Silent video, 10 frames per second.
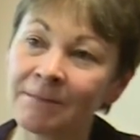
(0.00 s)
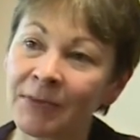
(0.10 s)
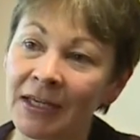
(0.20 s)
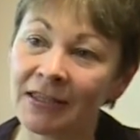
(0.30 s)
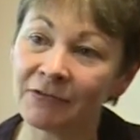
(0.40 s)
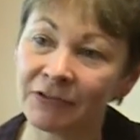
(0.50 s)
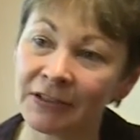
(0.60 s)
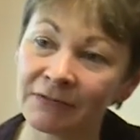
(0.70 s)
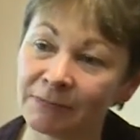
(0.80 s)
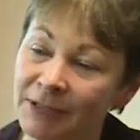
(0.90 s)
I think
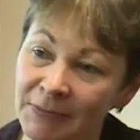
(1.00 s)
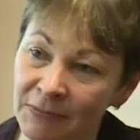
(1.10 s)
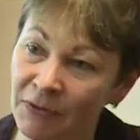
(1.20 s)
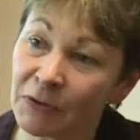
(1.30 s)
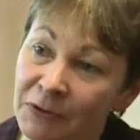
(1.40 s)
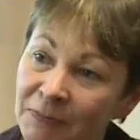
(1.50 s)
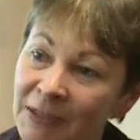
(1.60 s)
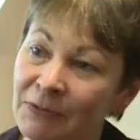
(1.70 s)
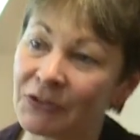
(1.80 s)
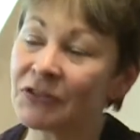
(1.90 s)
for perhaps some older
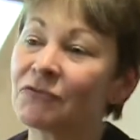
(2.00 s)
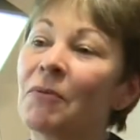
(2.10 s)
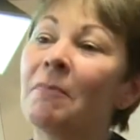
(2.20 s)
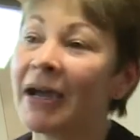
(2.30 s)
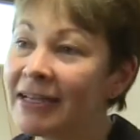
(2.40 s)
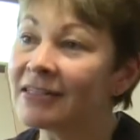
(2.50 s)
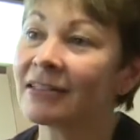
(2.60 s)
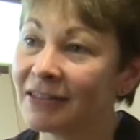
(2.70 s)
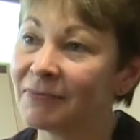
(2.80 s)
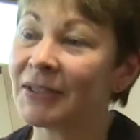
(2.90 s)
people, just reminding
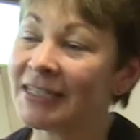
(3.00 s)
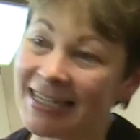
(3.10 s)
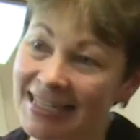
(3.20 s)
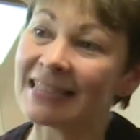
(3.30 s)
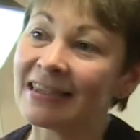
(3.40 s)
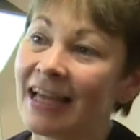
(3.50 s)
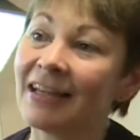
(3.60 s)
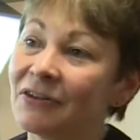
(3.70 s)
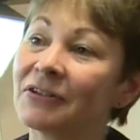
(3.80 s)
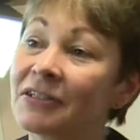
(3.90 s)
them that it isn't that
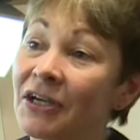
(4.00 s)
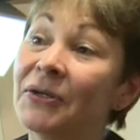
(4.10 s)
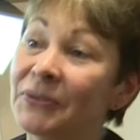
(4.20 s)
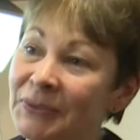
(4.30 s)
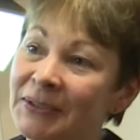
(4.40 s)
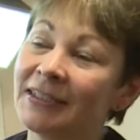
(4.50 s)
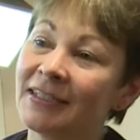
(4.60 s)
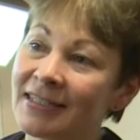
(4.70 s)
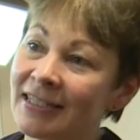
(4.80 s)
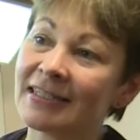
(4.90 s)
long ago
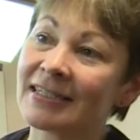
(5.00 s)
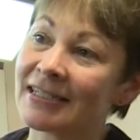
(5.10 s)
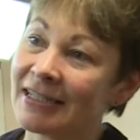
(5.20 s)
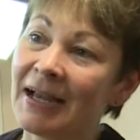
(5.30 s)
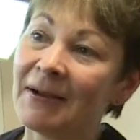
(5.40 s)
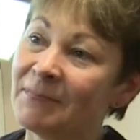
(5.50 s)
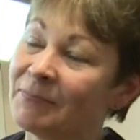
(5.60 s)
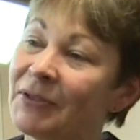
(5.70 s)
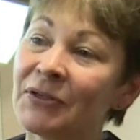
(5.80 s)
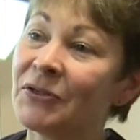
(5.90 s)
since,
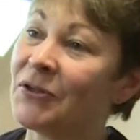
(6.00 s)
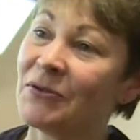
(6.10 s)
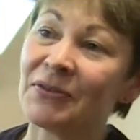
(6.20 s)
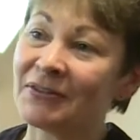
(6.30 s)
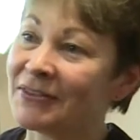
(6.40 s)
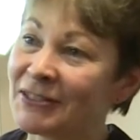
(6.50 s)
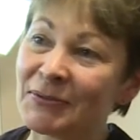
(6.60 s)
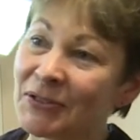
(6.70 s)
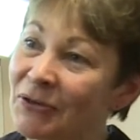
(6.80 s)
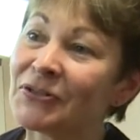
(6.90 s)
you know, that this
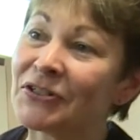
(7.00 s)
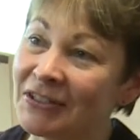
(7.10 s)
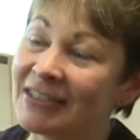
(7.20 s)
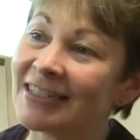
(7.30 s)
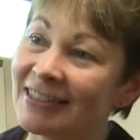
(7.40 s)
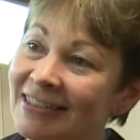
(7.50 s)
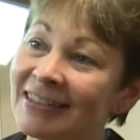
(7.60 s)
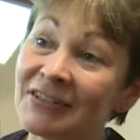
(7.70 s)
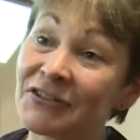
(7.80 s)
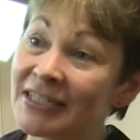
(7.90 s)
was a continent
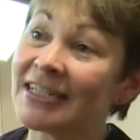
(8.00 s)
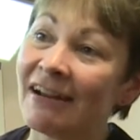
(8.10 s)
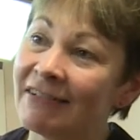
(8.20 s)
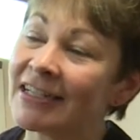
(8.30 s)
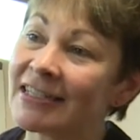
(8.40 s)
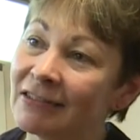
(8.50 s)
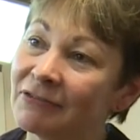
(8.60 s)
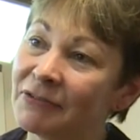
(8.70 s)
literally tearing itself